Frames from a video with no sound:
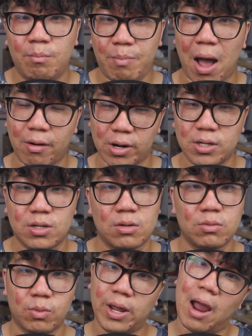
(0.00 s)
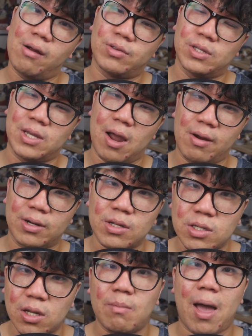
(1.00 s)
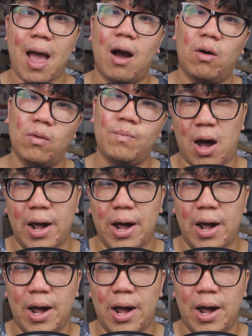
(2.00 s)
Barrett, Woody Harrelson's character, somehow.